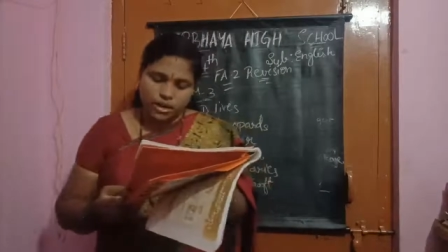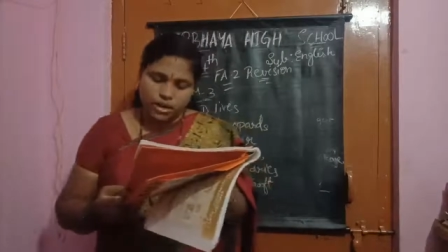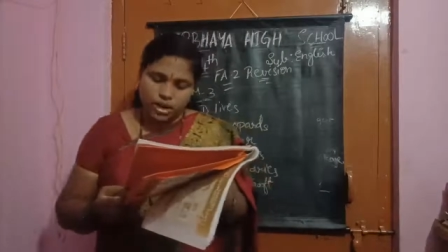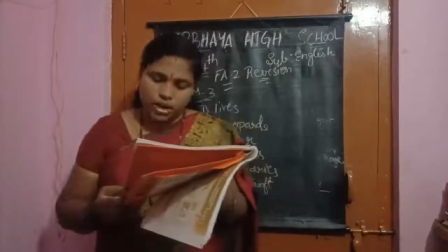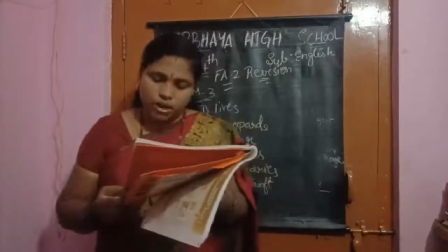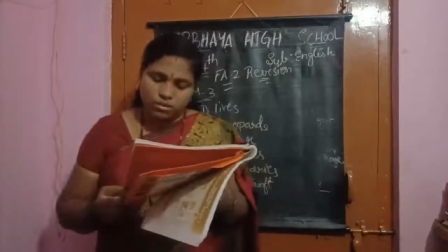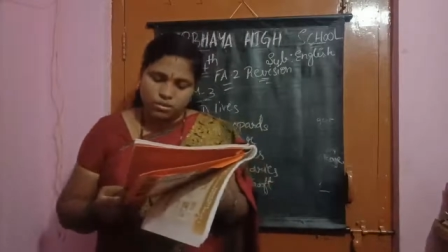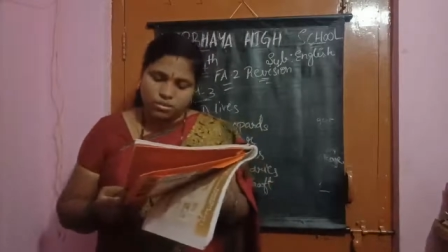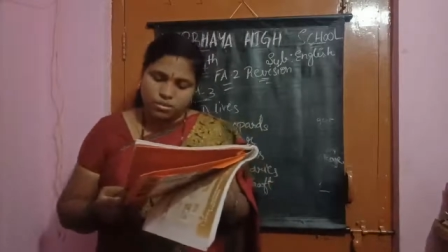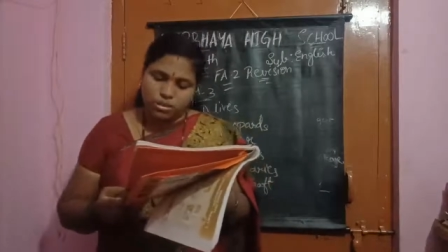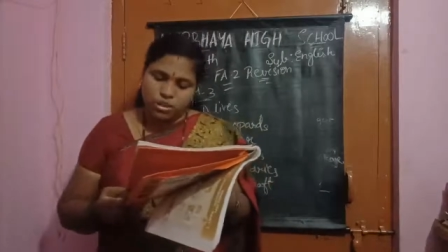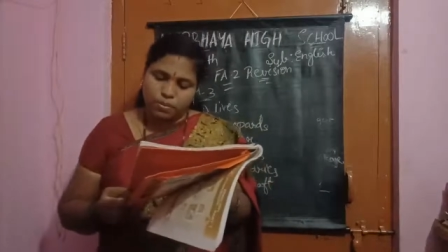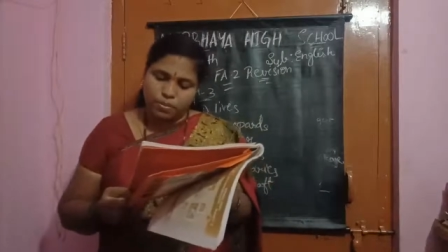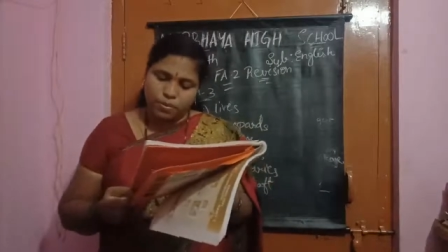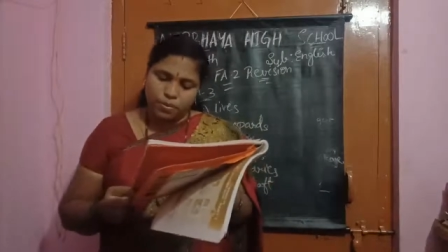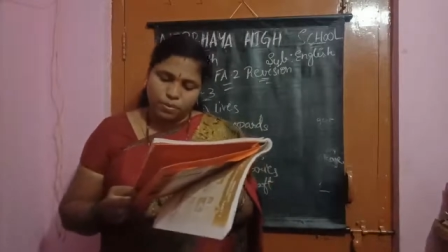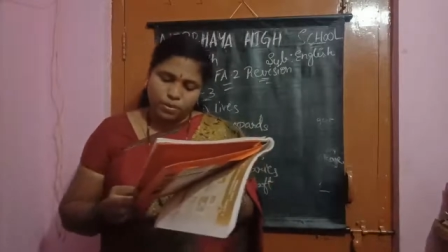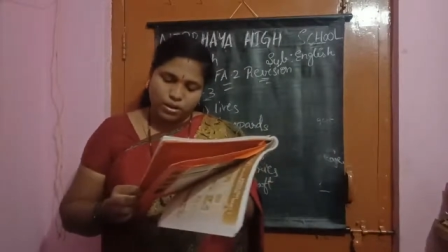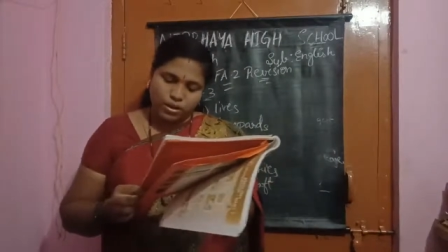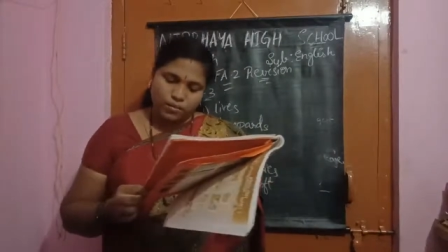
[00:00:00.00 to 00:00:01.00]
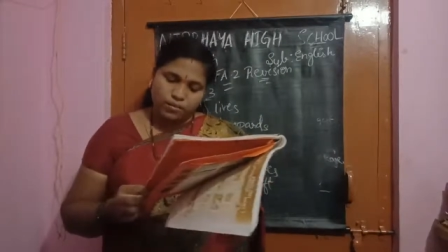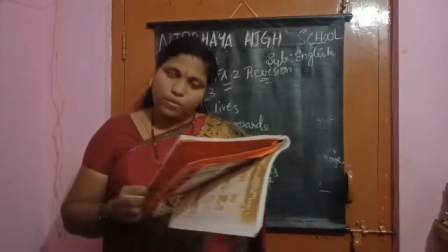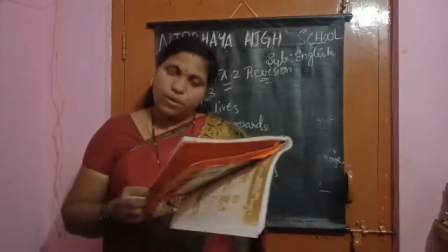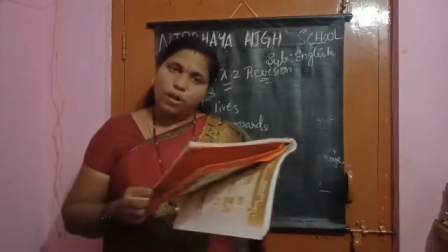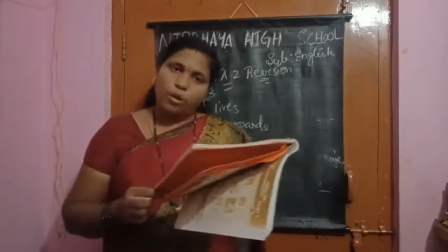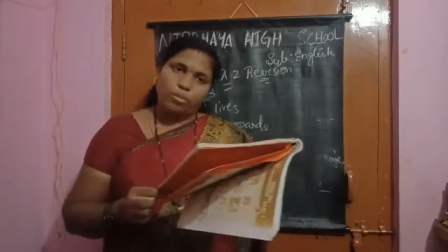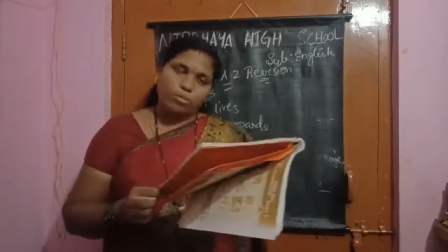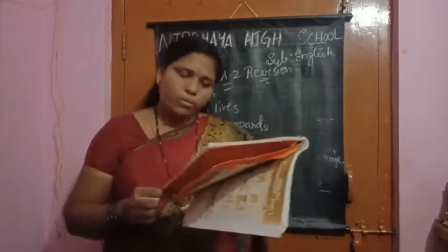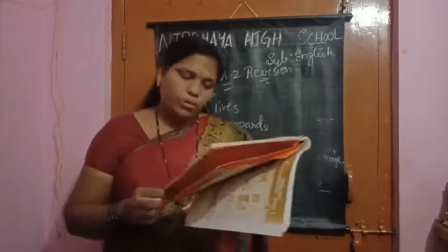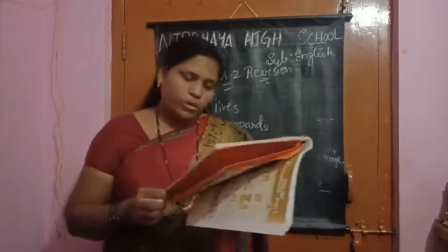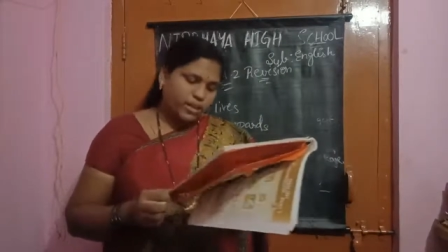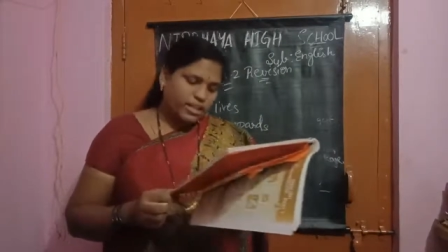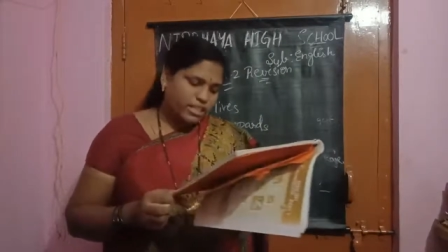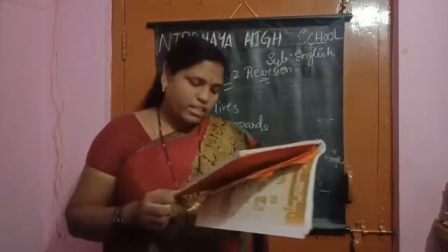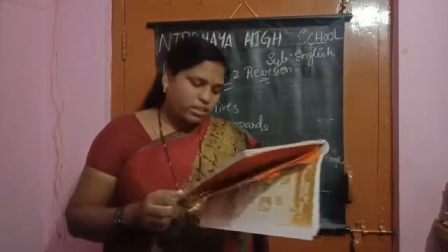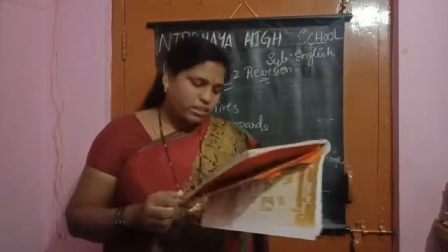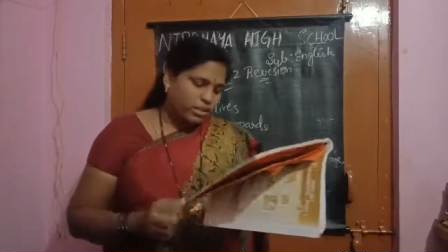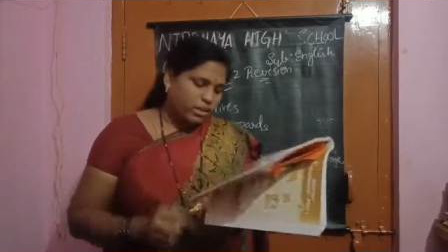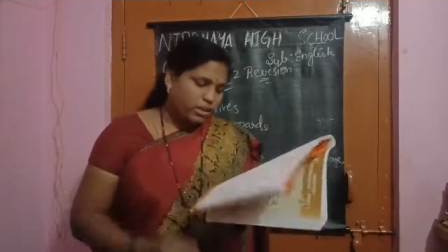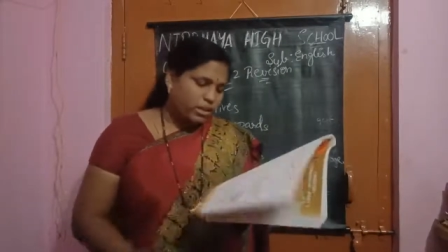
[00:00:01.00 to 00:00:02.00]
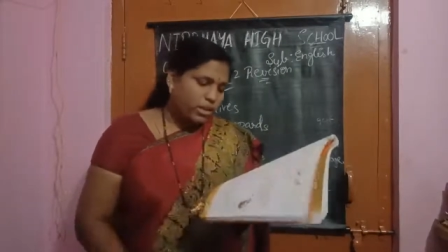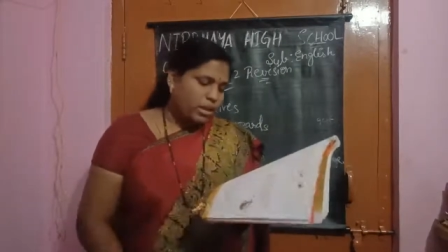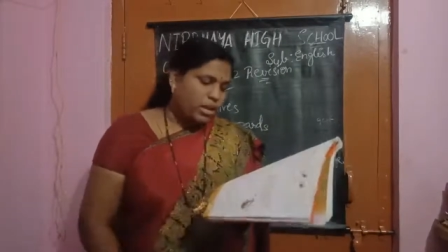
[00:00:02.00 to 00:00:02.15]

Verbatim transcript: nouns to the plural form. Okay children.